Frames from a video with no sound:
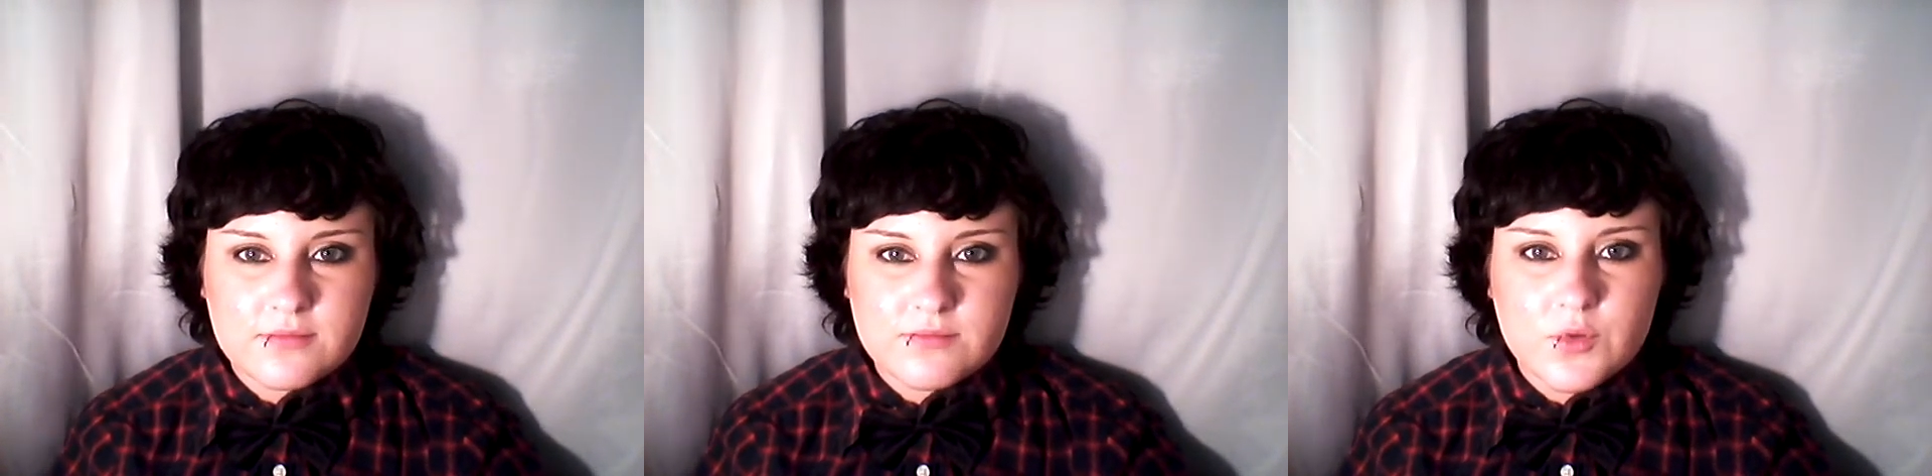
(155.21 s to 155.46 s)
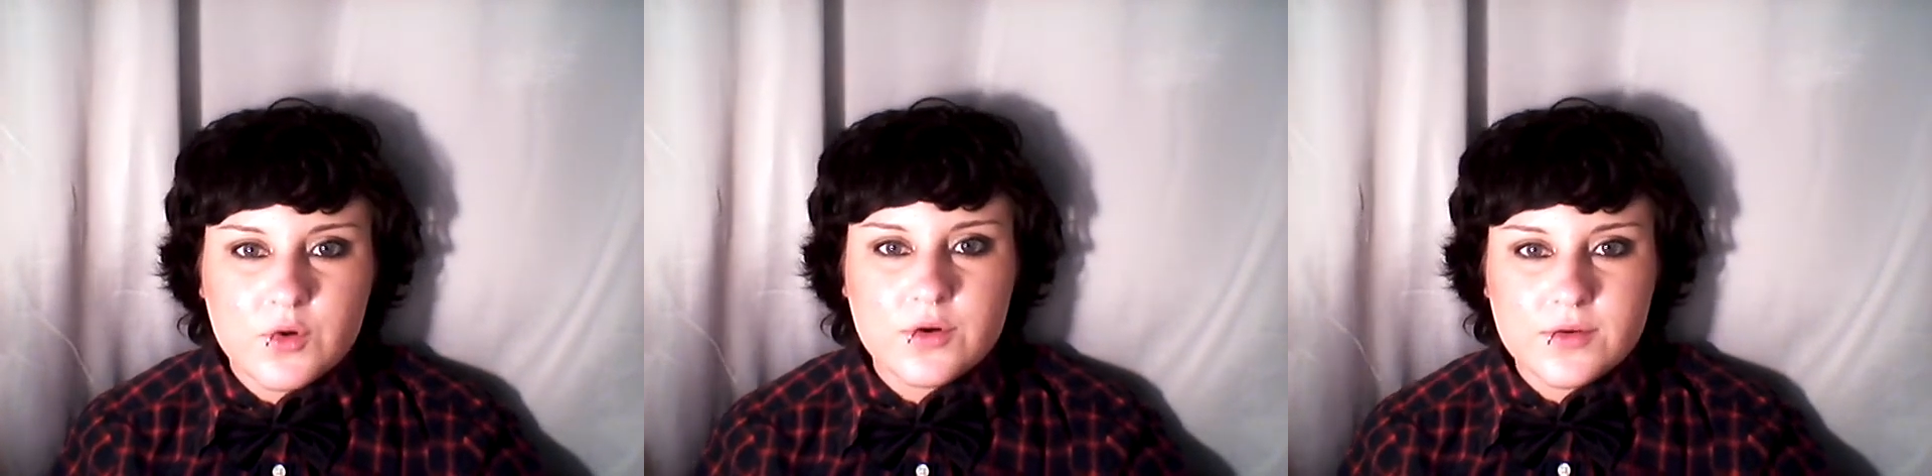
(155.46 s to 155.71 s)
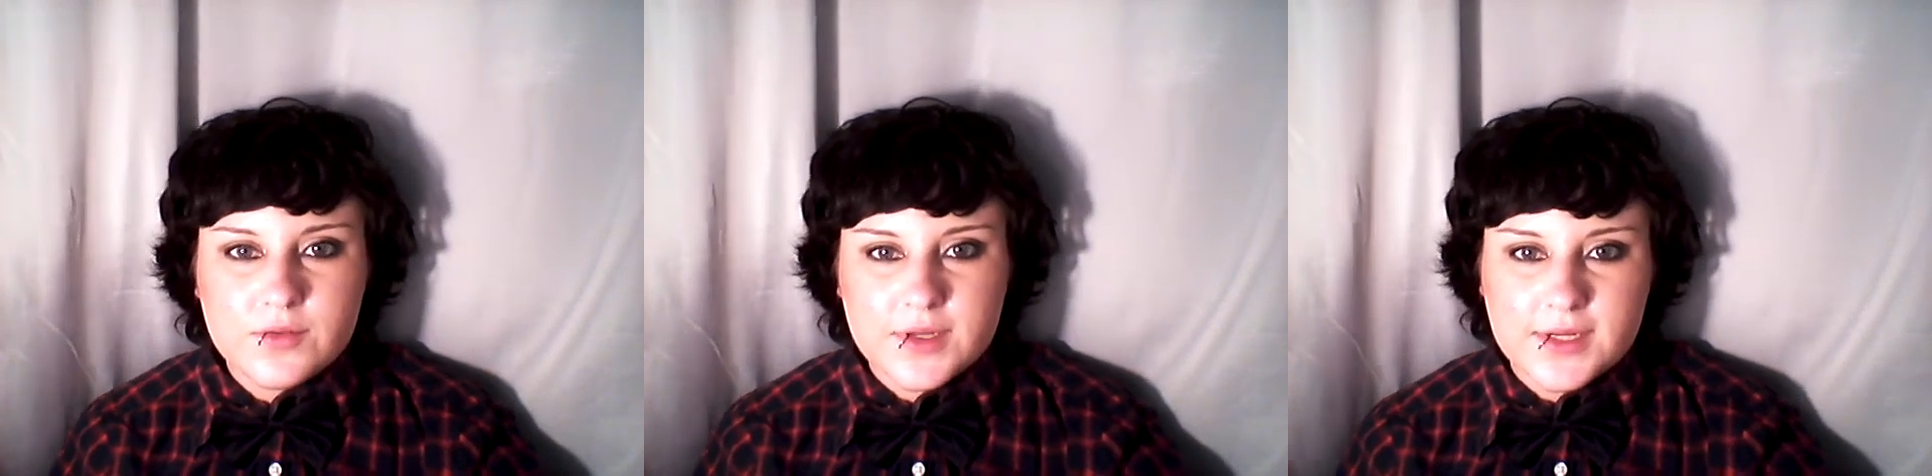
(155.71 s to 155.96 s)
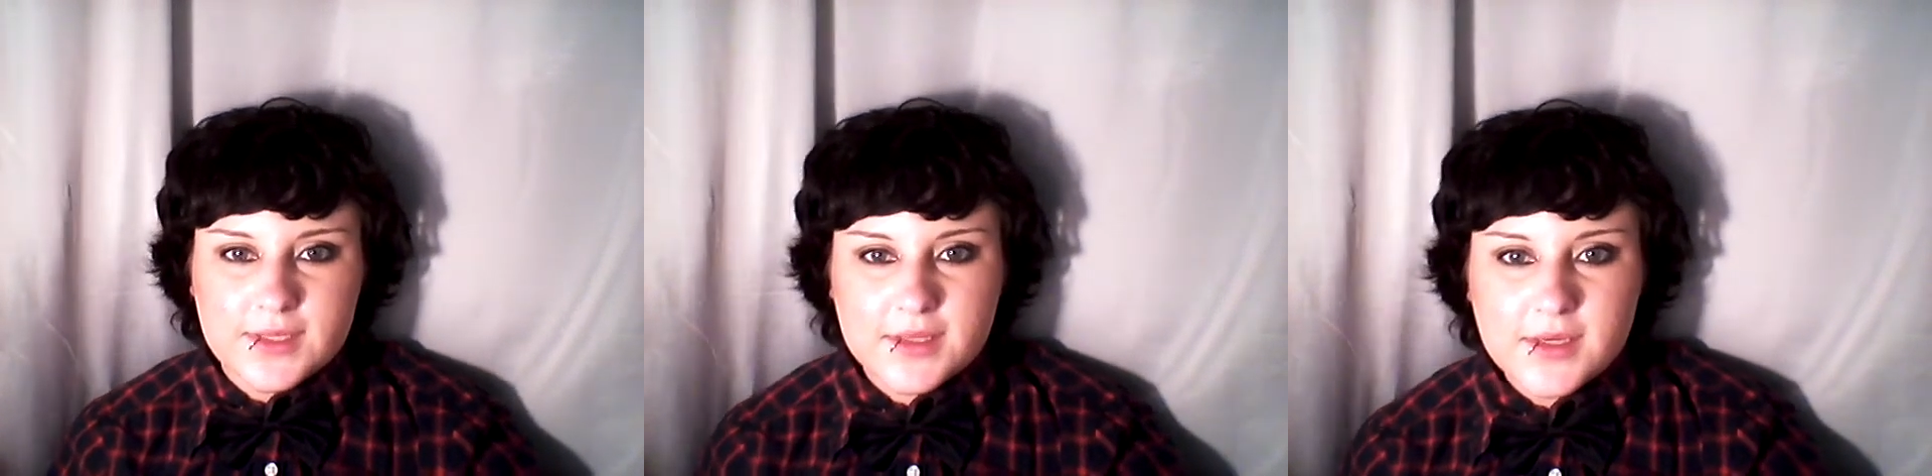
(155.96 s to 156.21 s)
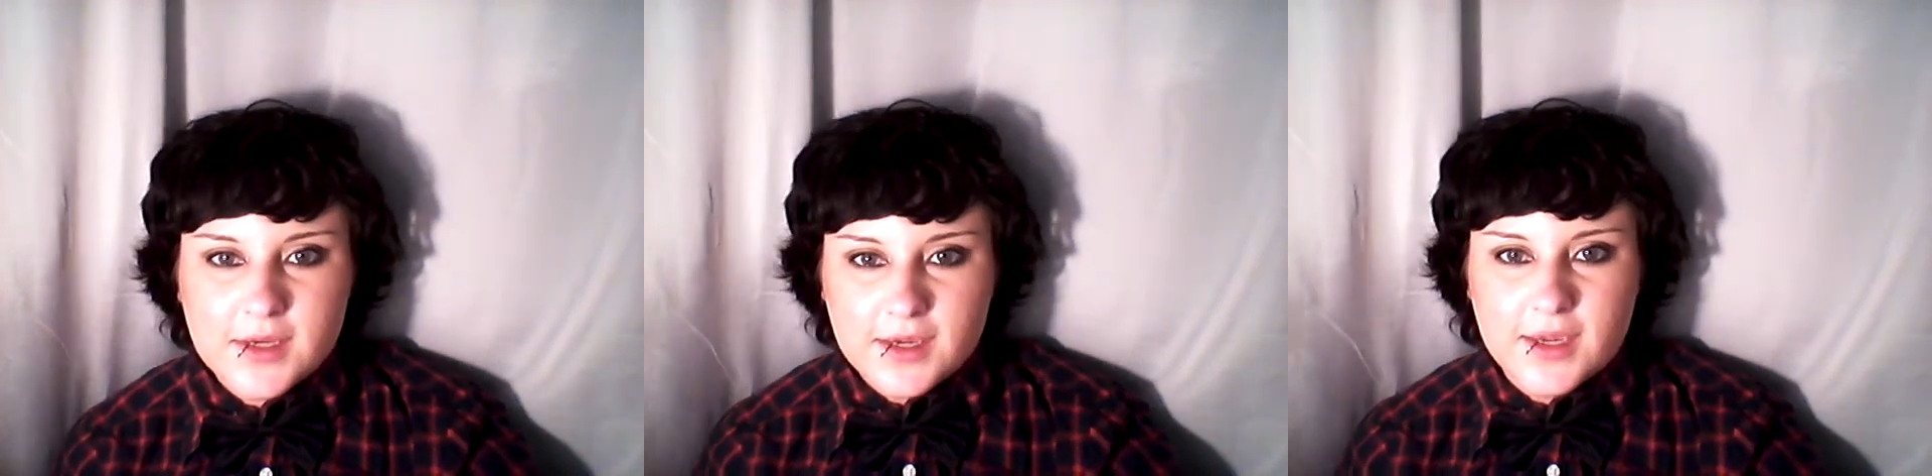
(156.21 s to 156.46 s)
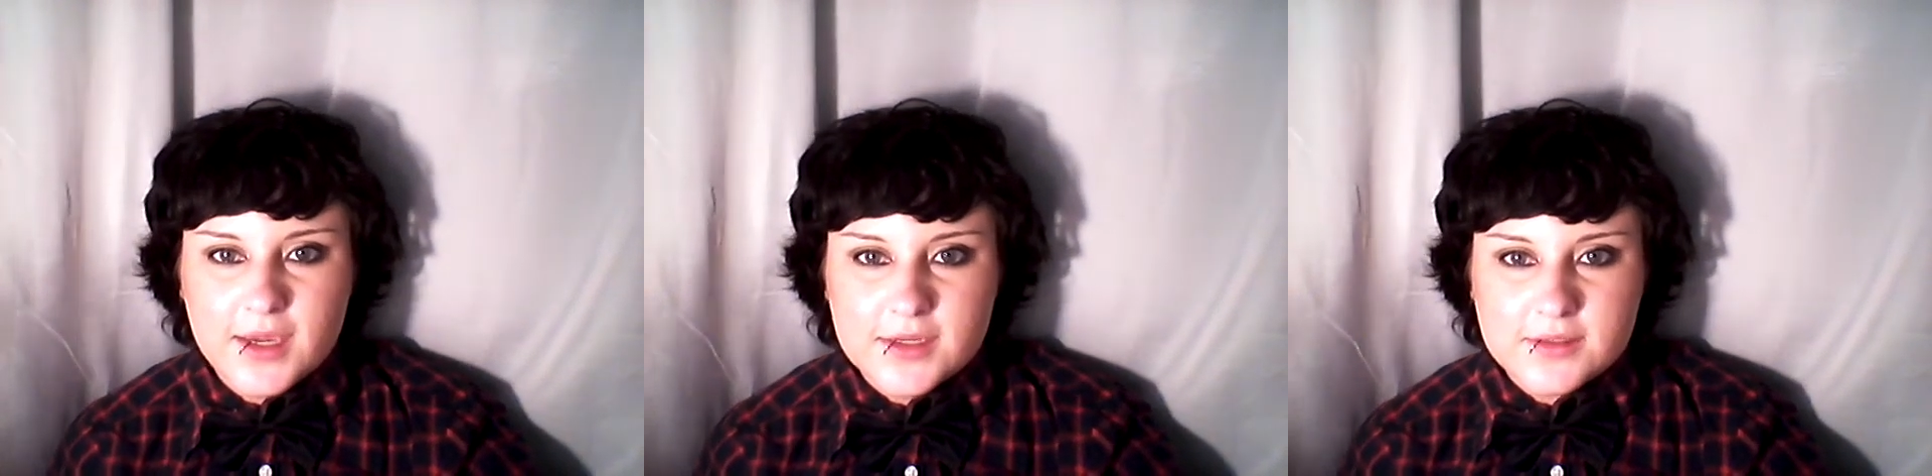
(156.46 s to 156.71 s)
more than I think I
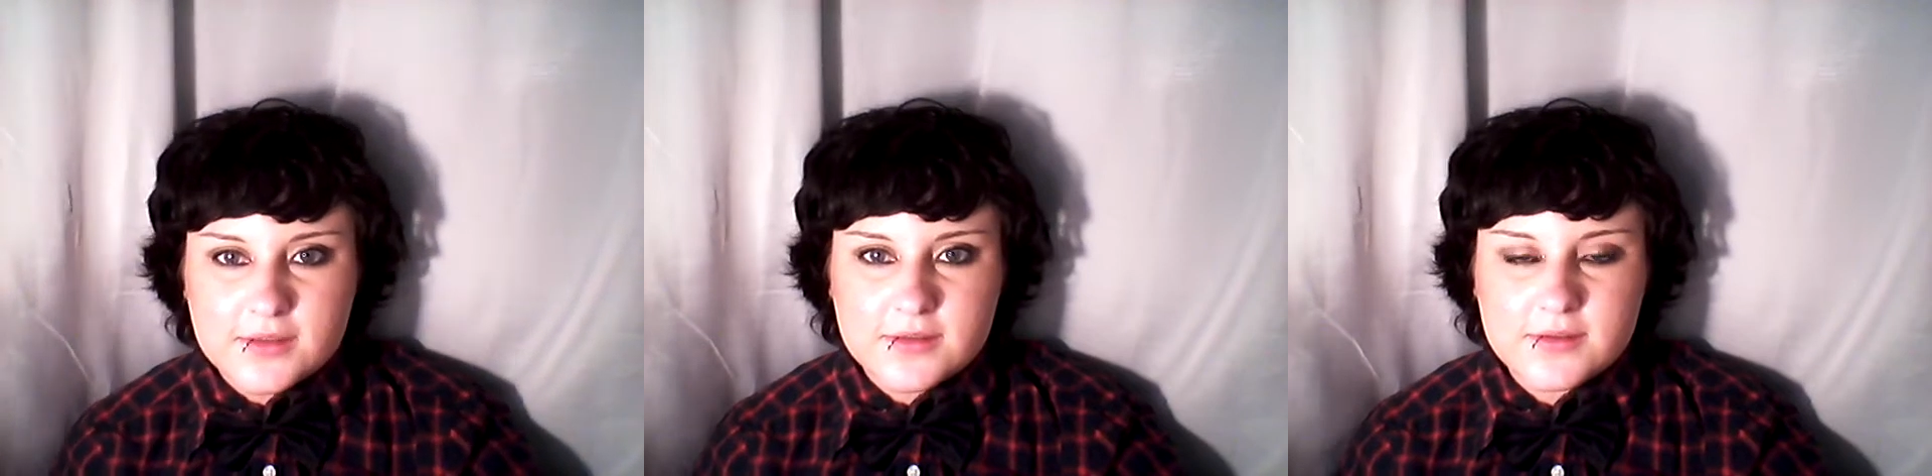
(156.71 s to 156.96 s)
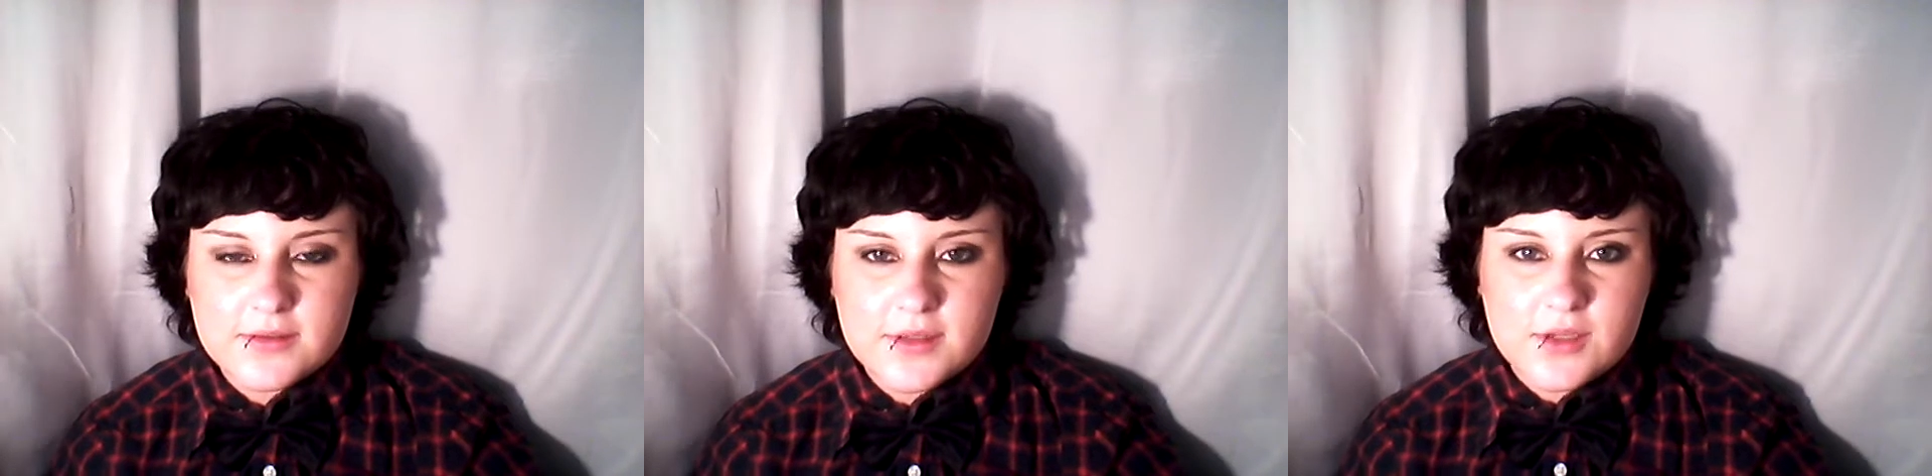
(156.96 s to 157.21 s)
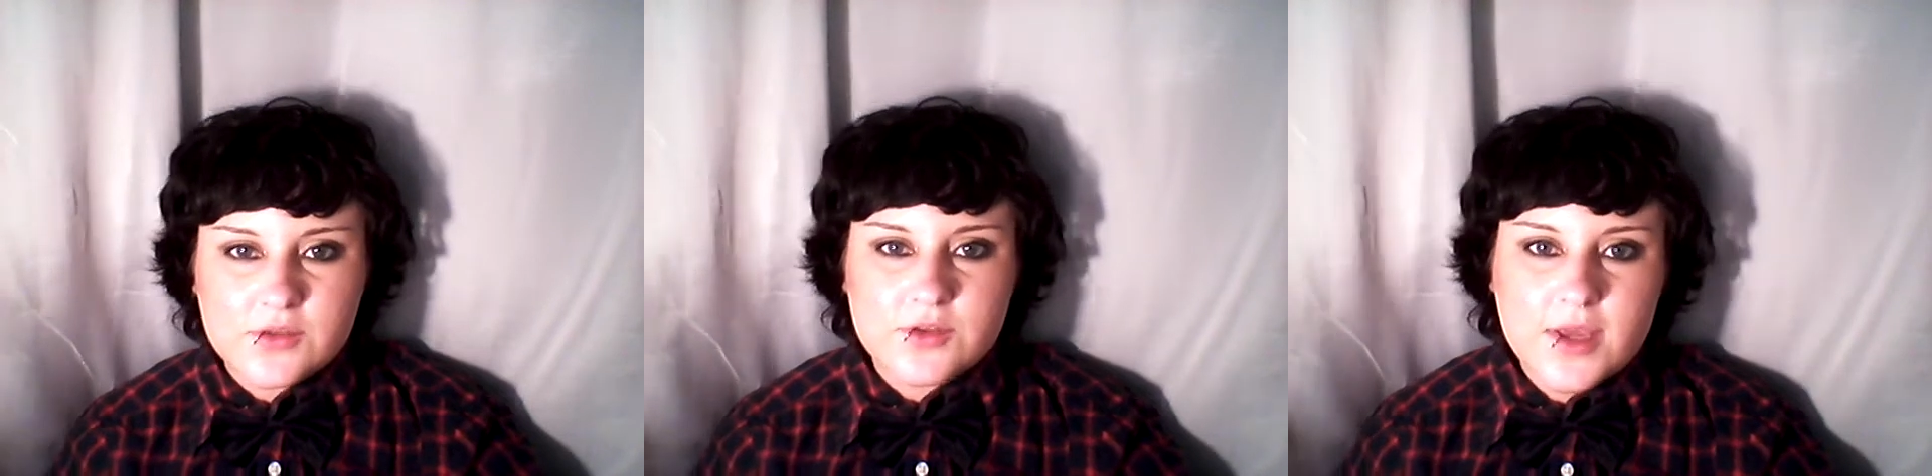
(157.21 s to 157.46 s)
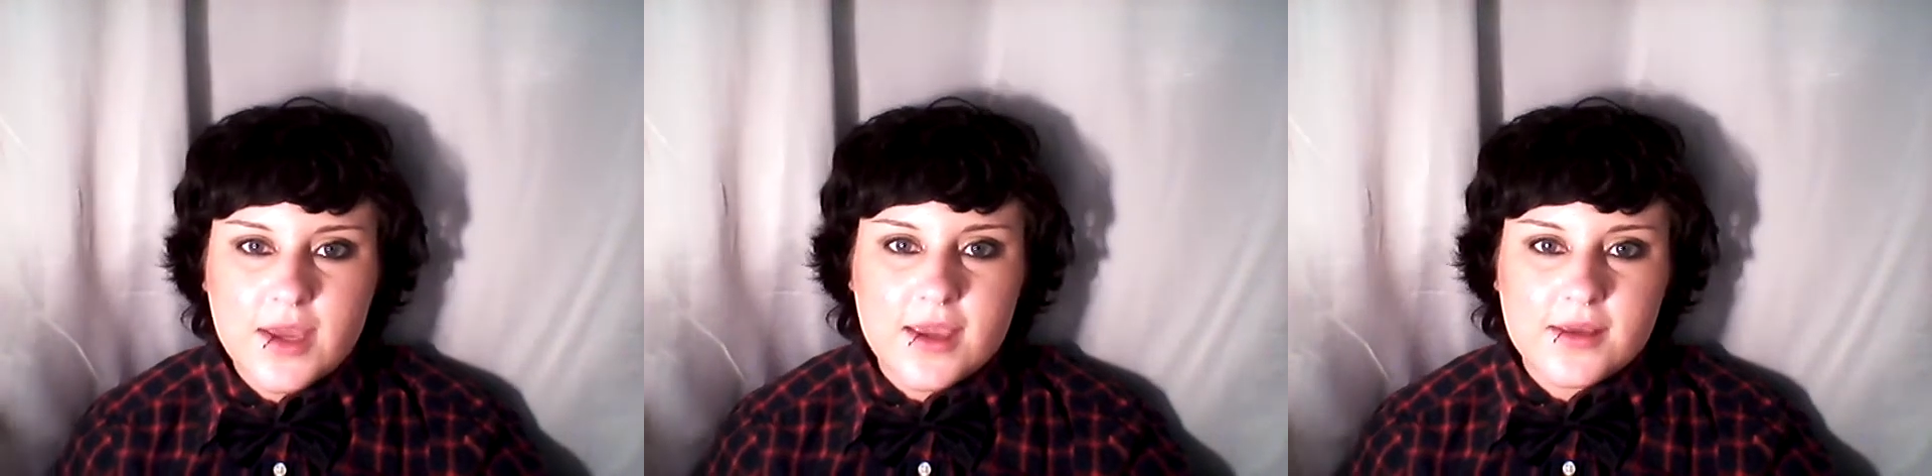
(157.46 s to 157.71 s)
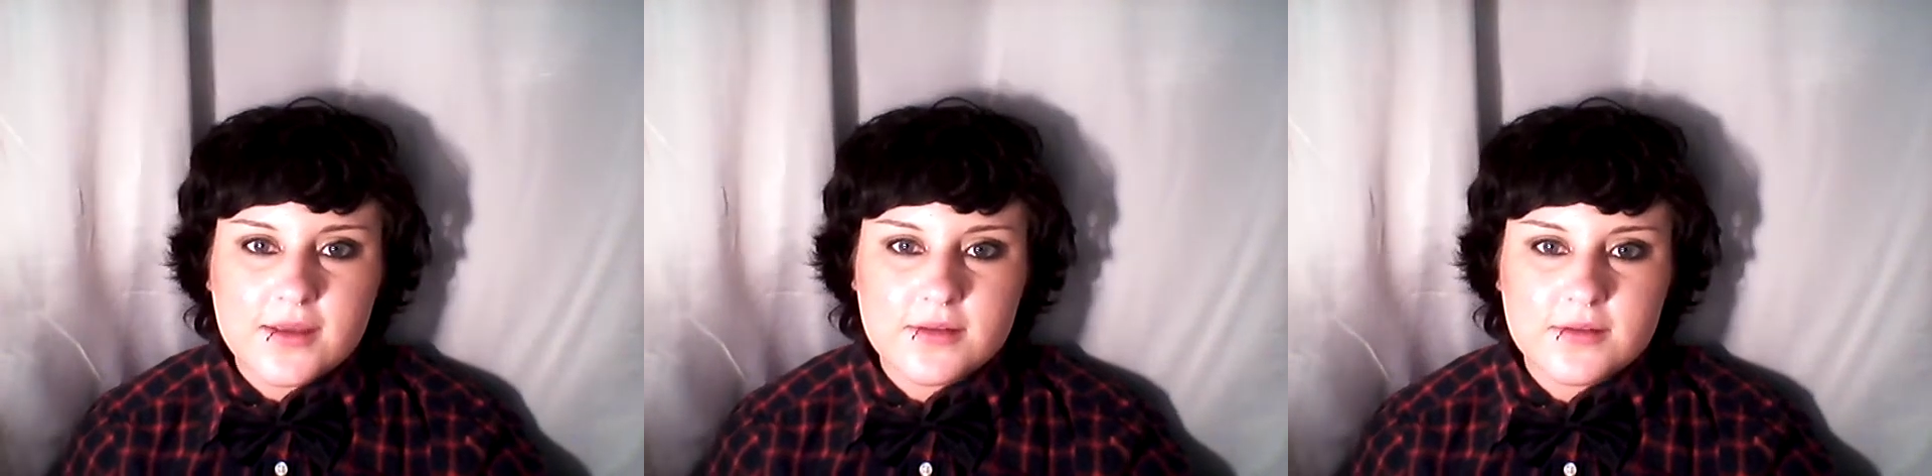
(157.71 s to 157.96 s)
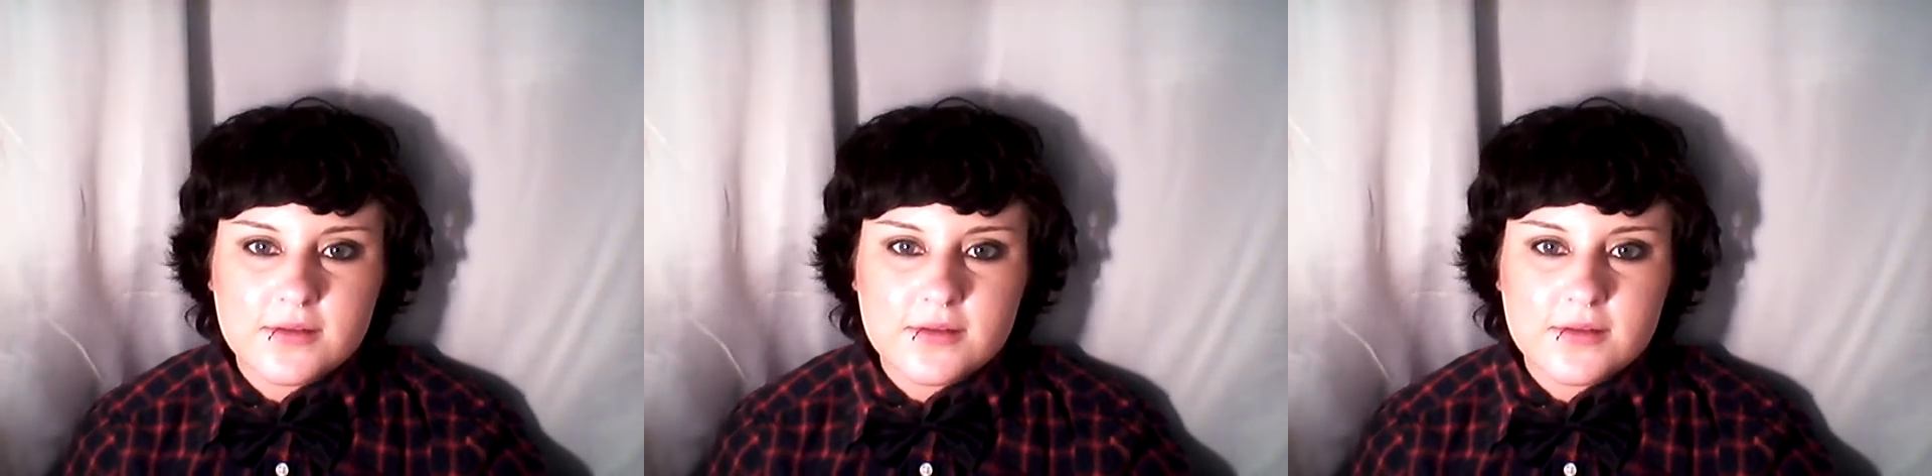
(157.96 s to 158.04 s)
can each day.